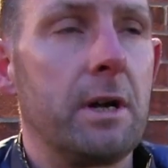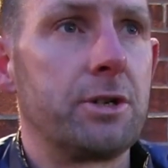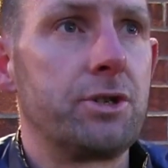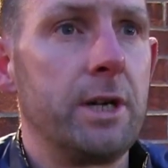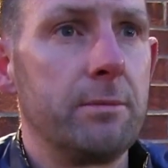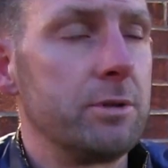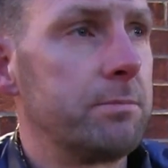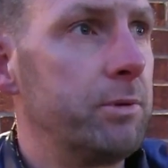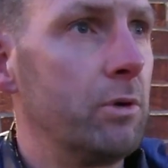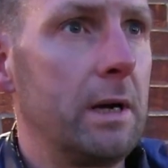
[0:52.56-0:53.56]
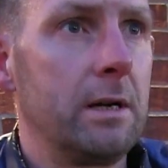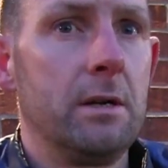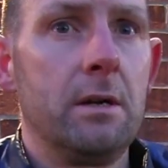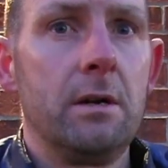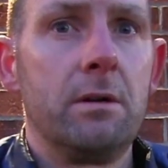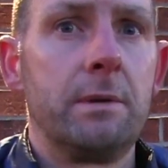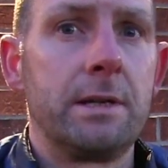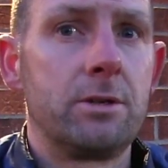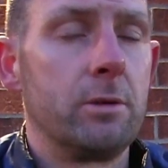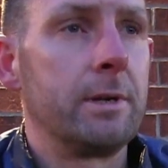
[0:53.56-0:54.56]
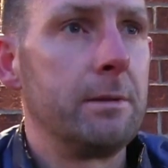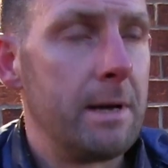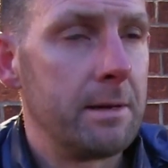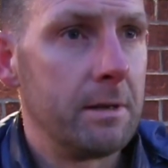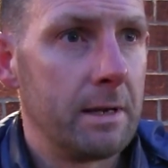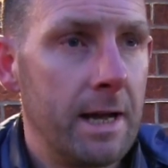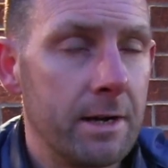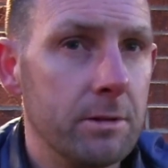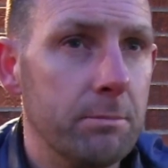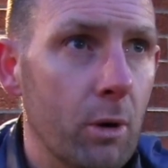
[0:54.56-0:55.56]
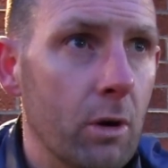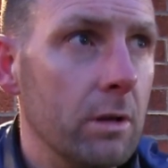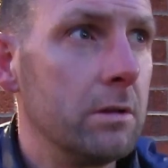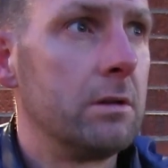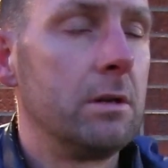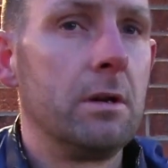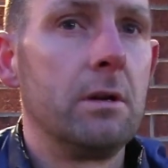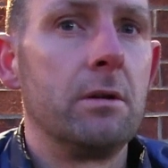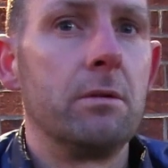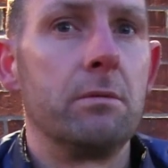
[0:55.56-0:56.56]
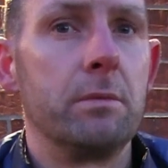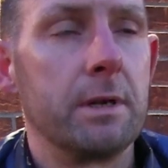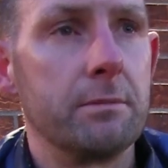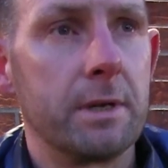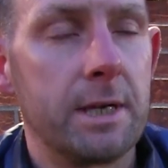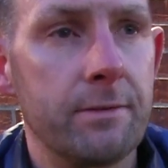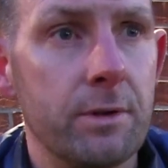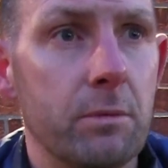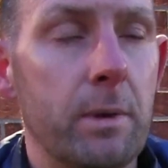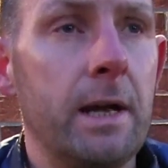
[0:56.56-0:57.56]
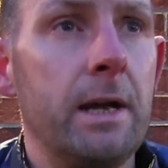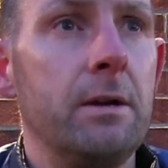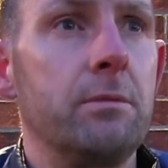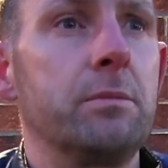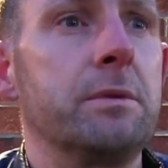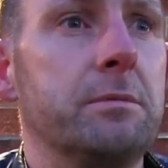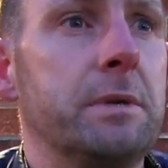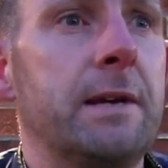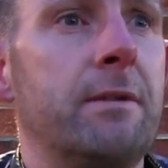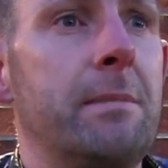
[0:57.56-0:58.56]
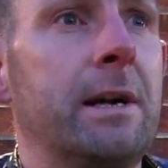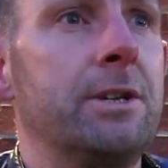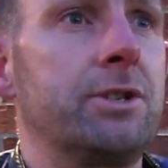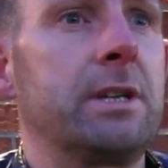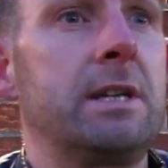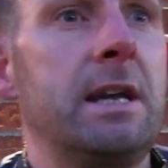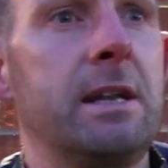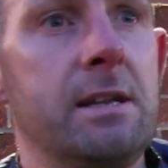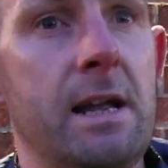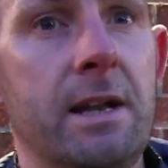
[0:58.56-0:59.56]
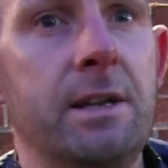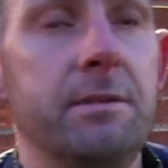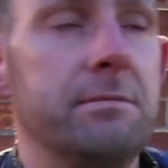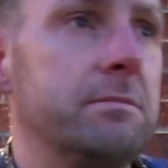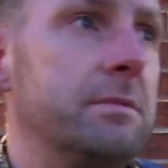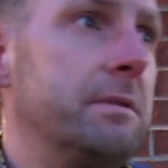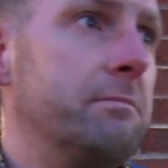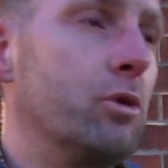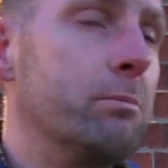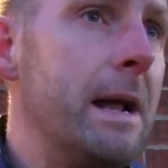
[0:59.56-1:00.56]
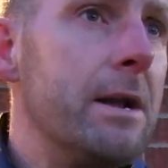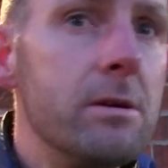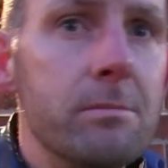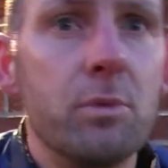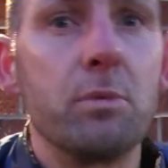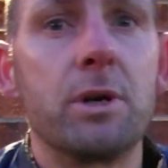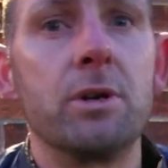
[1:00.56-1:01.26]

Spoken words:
Our shape was poor. We had too many men ahead of the ball. We give it away. We never managed to gain any momentum. We